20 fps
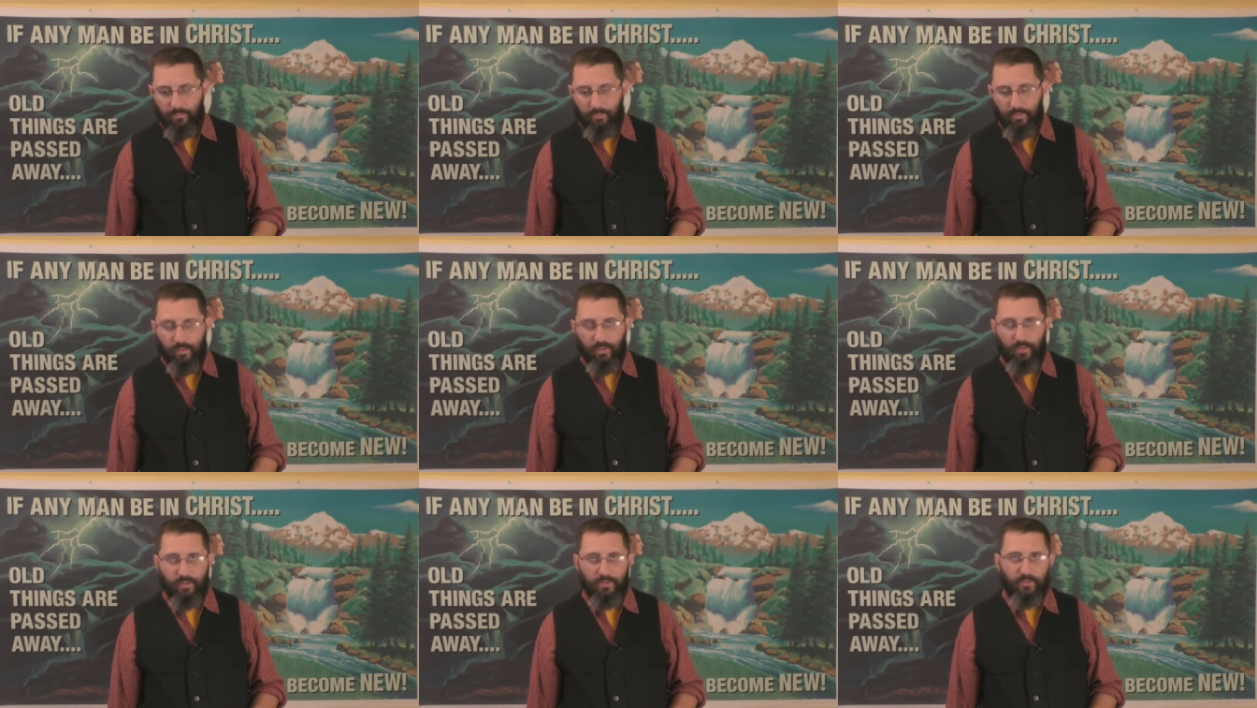
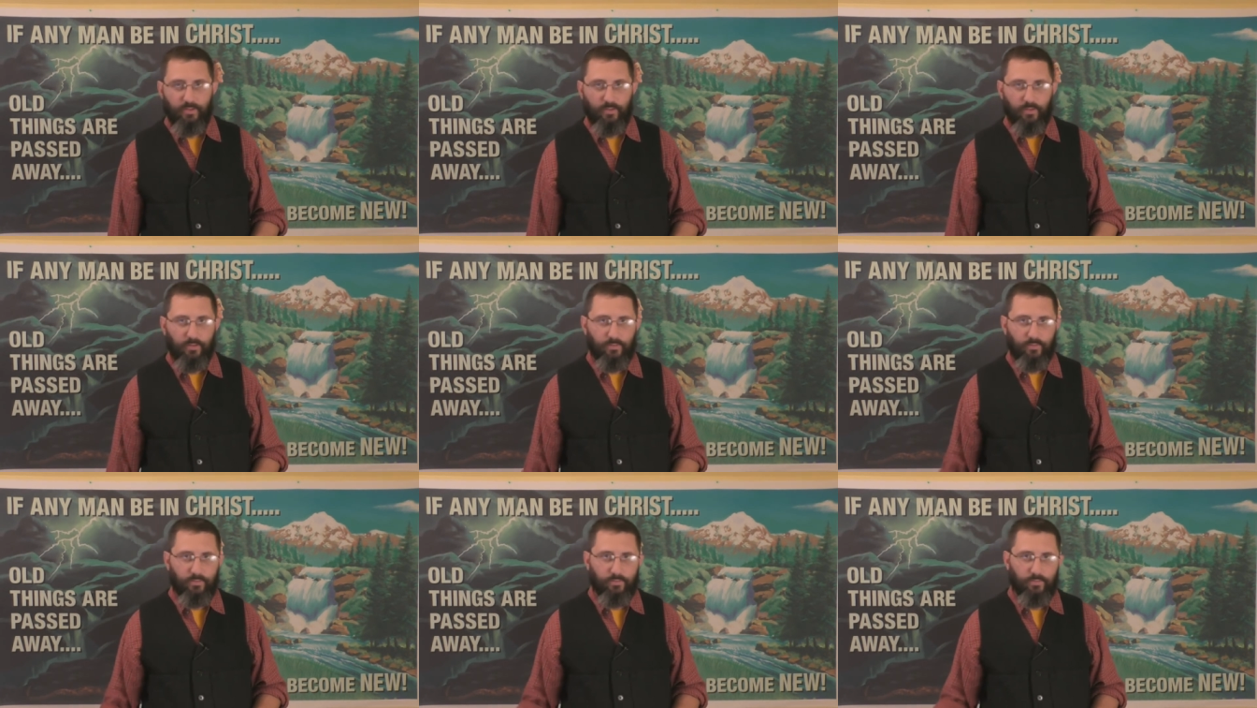but
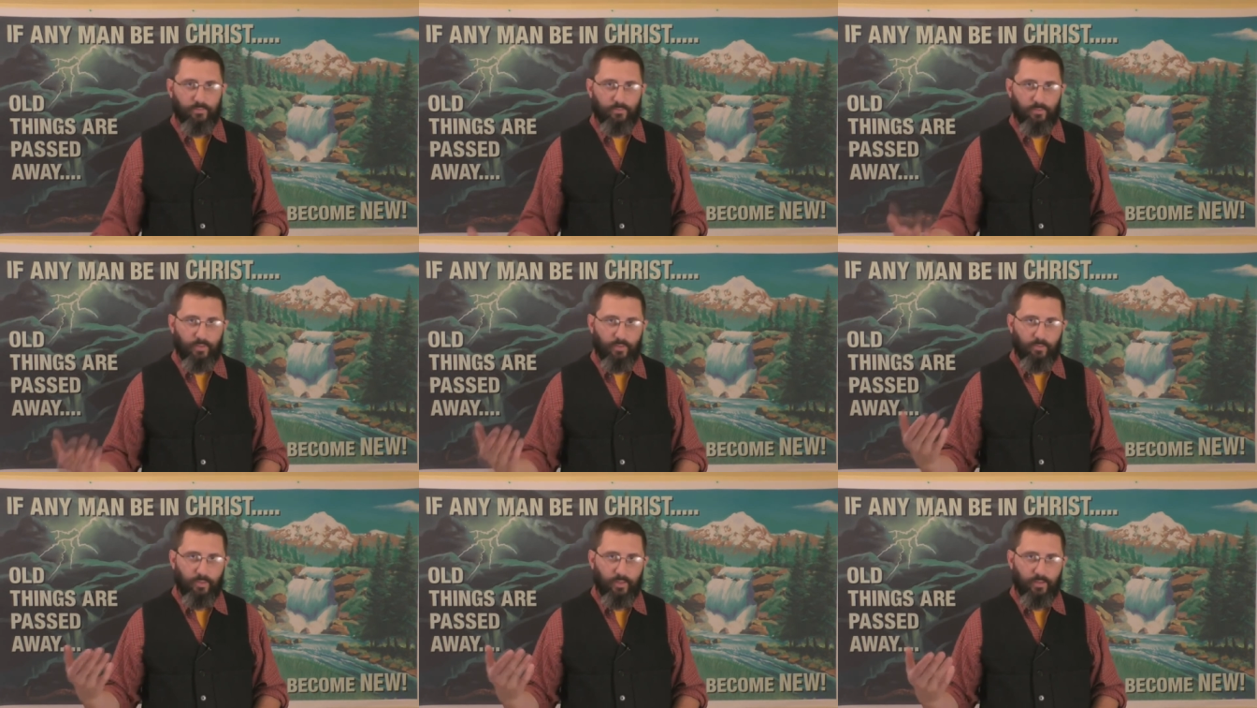also
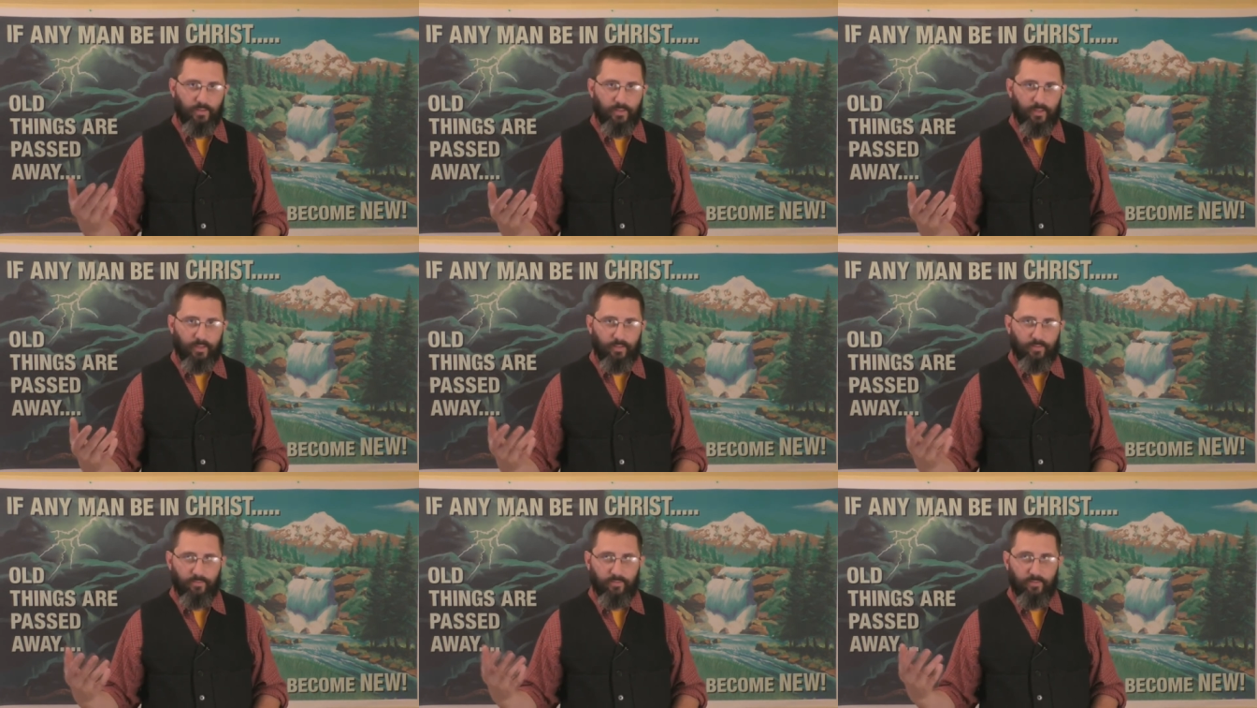we went
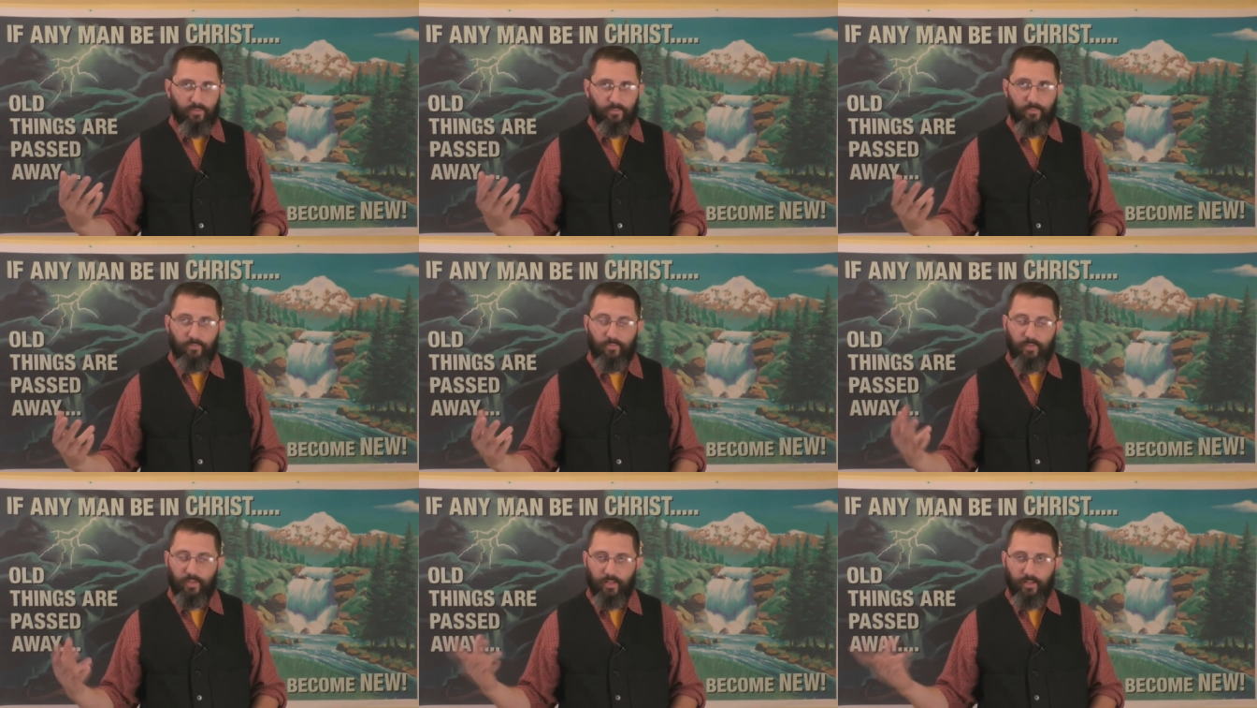then
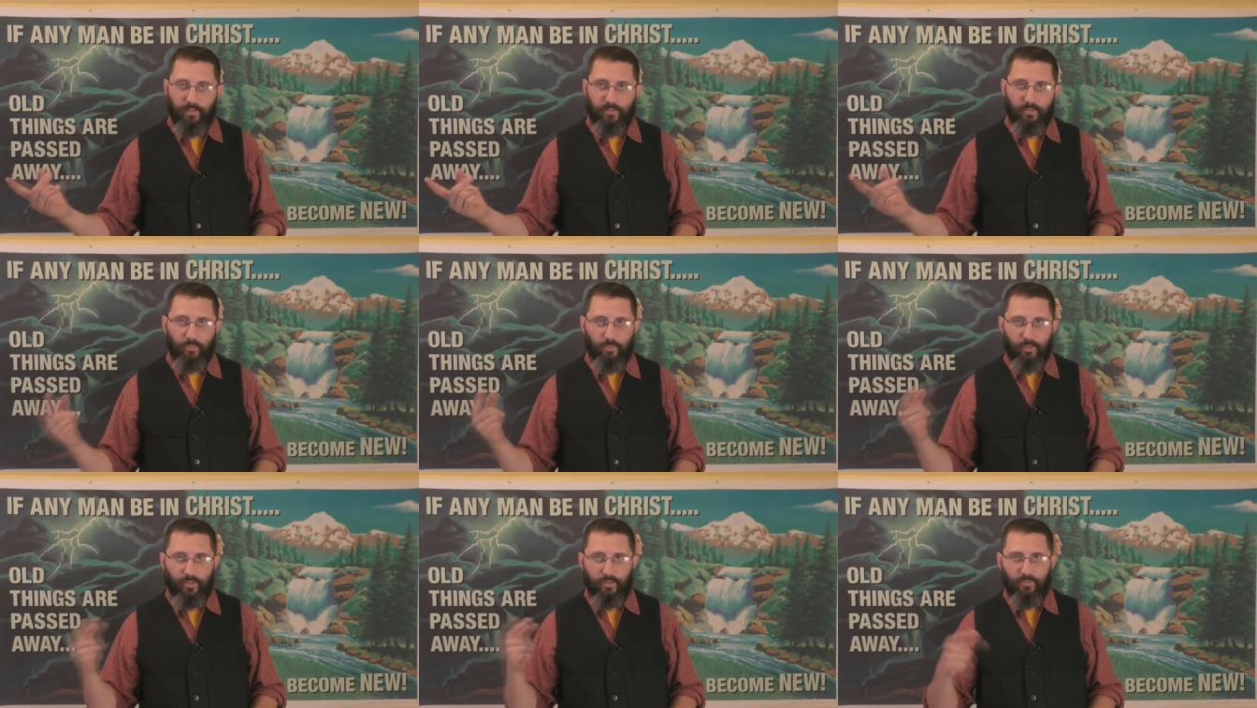from there
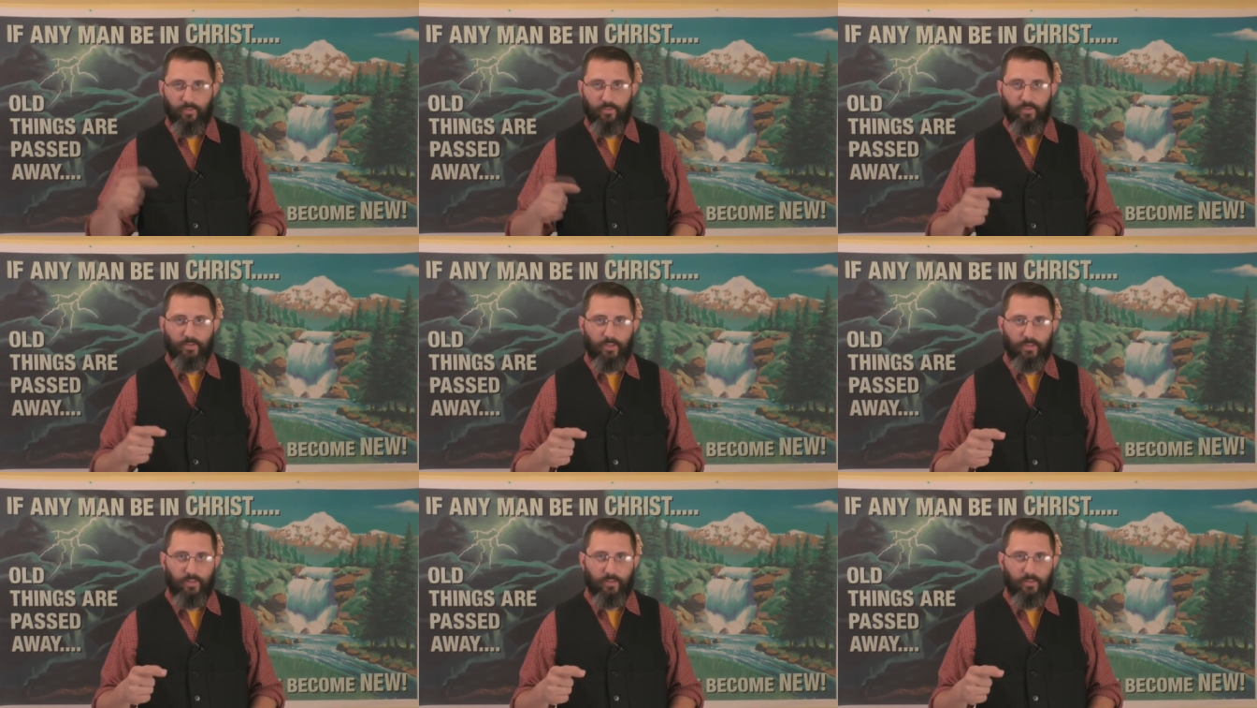to West
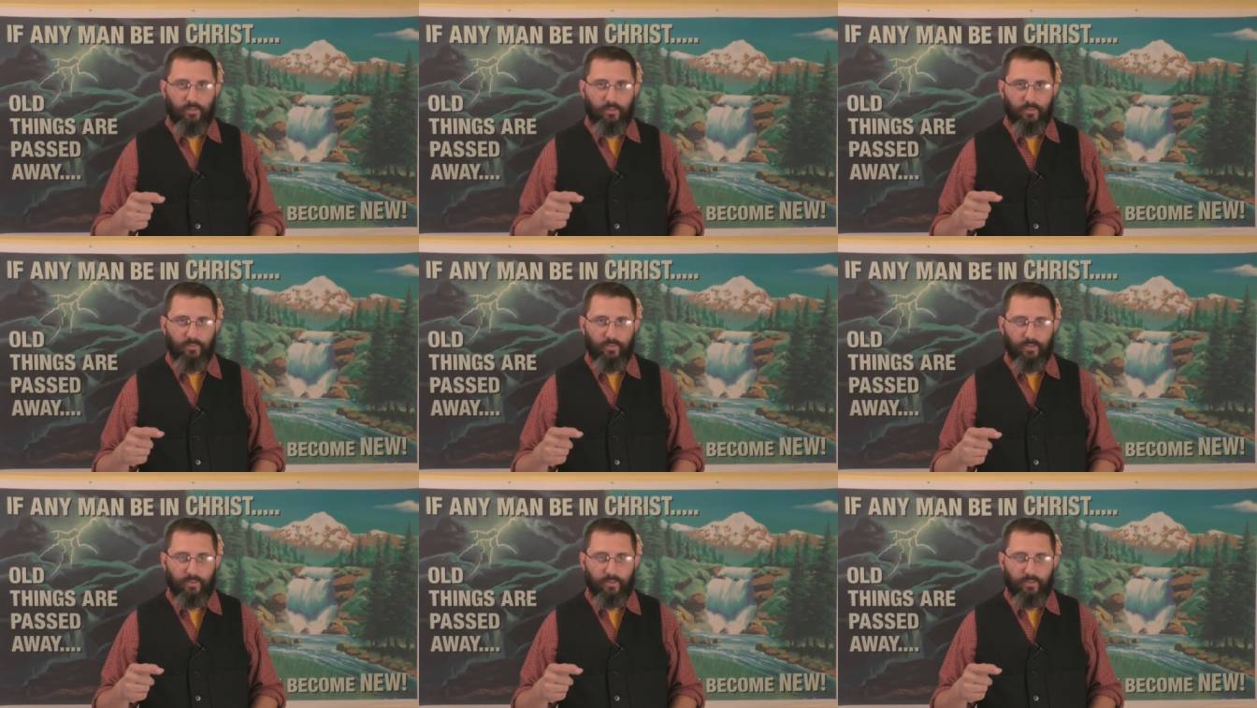Virginia to